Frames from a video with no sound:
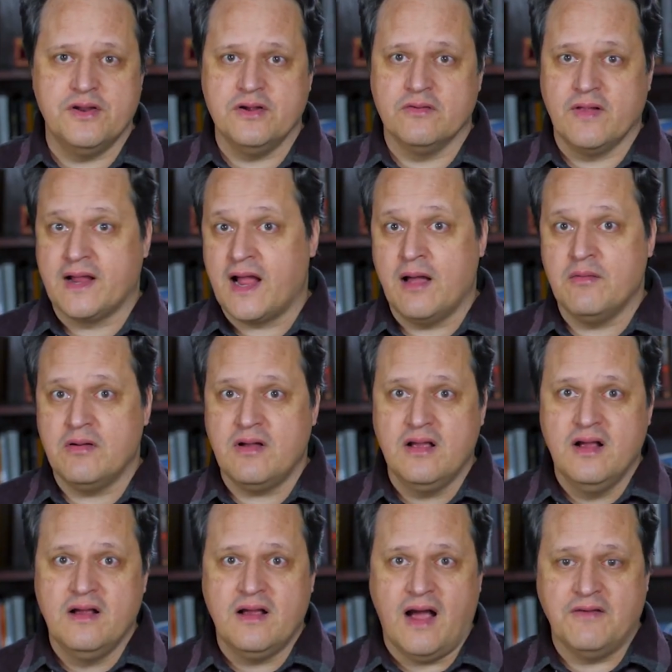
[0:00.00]
to do. Like
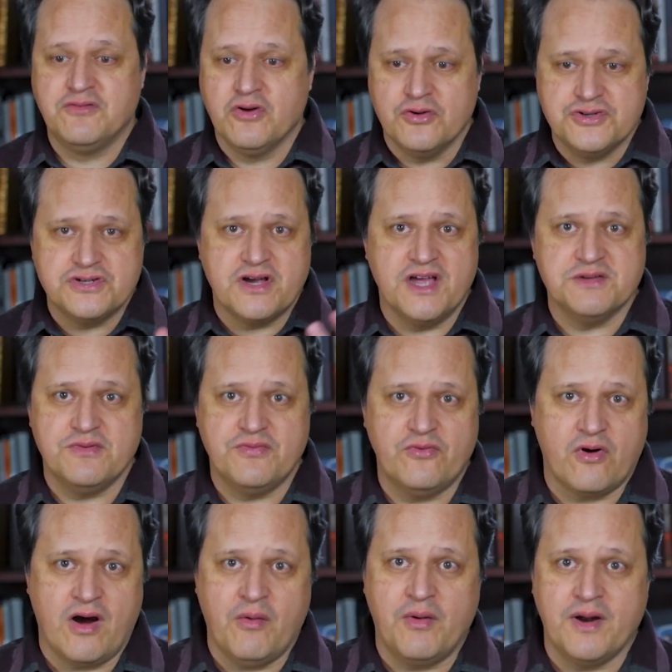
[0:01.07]
I told you guys before,